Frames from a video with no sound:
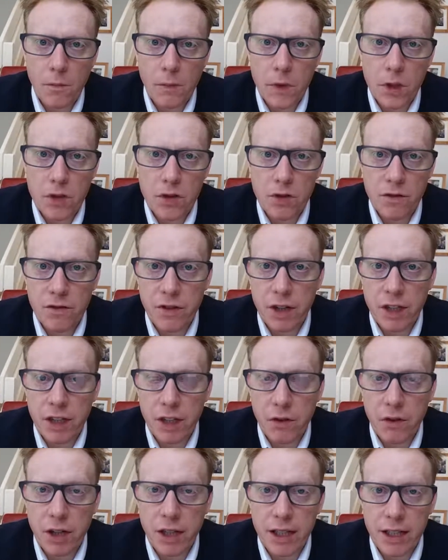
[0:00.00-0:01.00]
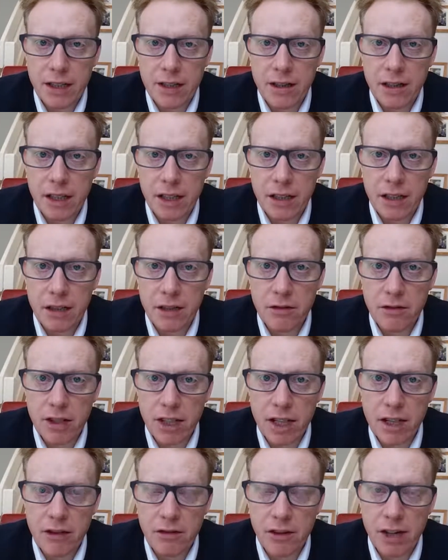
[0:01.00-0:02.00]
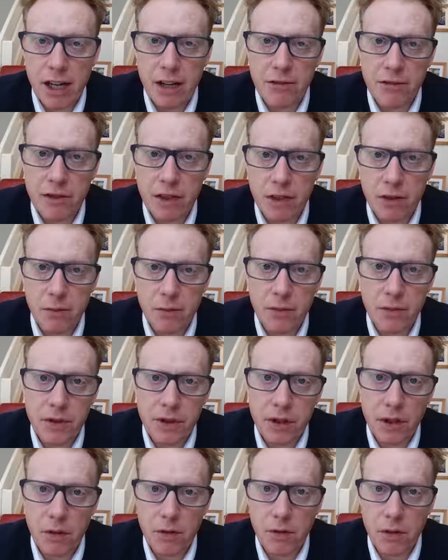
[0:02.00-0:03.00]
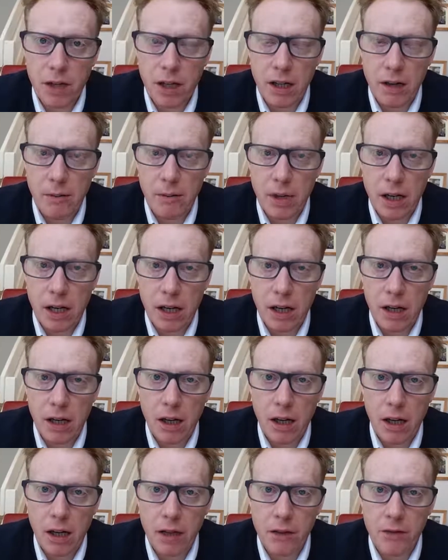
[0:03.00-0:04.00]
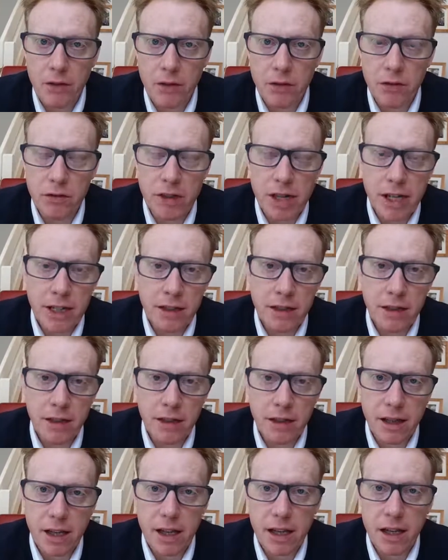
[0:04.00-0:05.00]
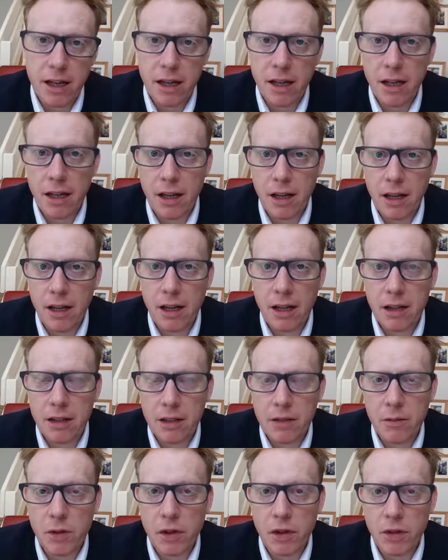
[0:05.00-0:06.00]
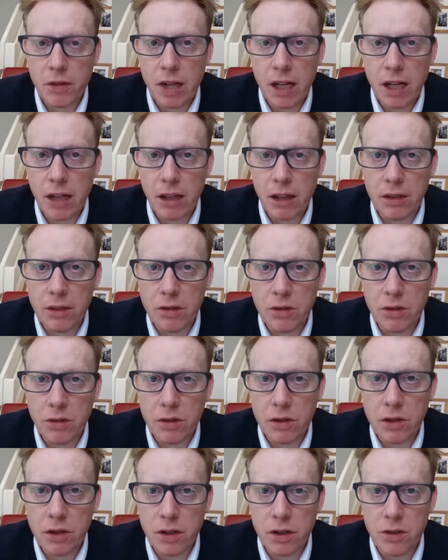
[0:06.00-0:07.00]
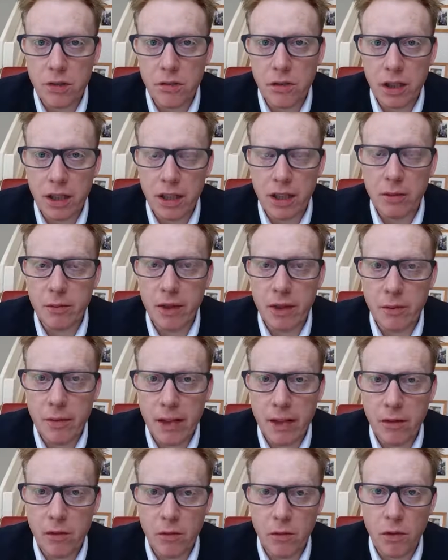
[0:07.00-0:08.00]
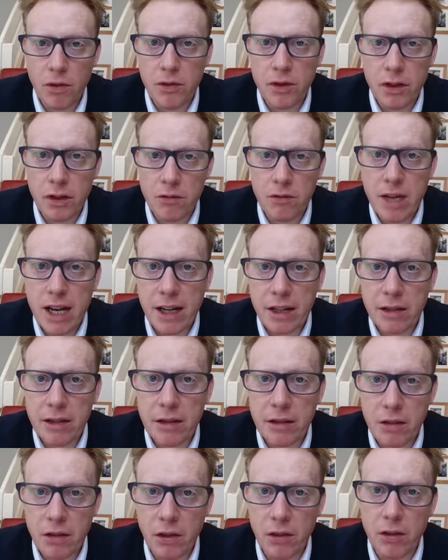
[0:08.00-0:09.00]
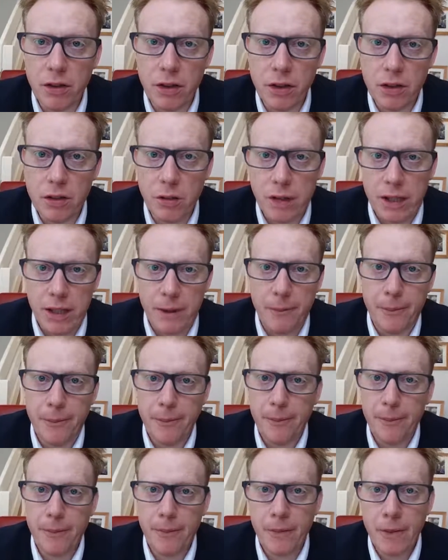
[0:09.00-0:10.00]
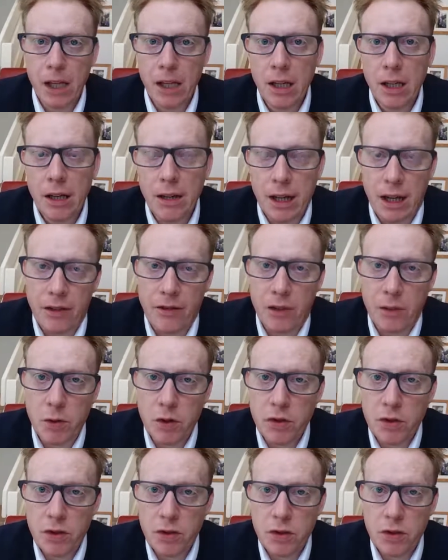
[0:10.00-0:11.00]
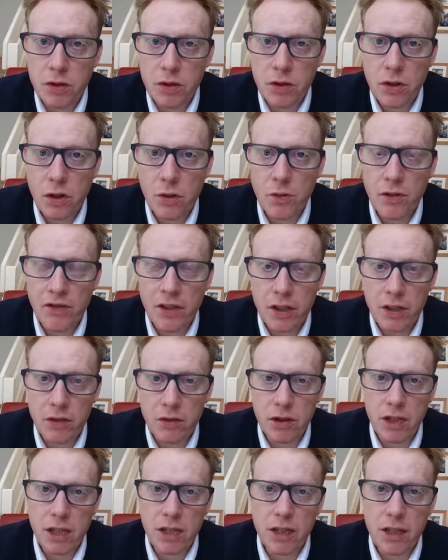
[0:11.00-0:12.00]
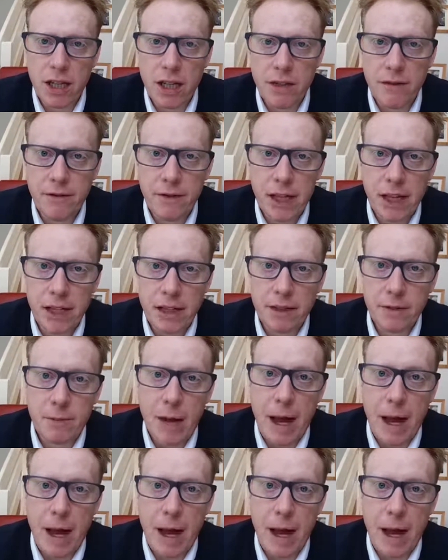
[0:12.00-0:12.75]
You should find it quite an easy thing to do to get your account set up. So if you do that, then tomorrow I'll talk to you a little bit about what to do next on Twitter. Thank you very much. Hope you've enjoyed it today. Thanks.